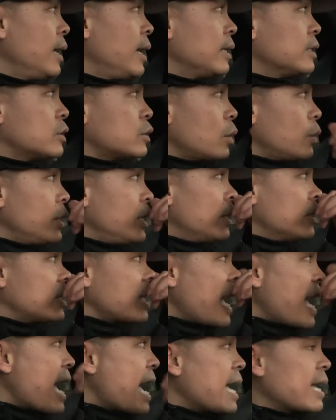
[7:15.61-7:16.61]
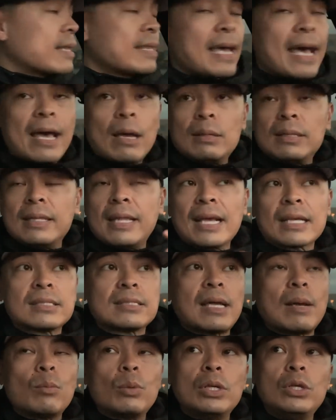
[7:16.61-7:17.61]
And so here's a hack that
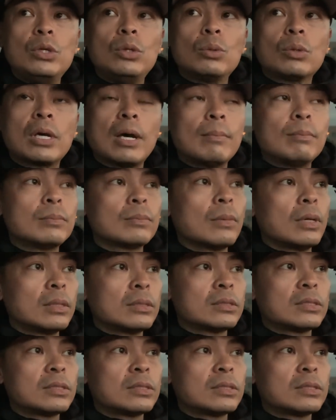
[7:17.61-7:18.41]
next time when you come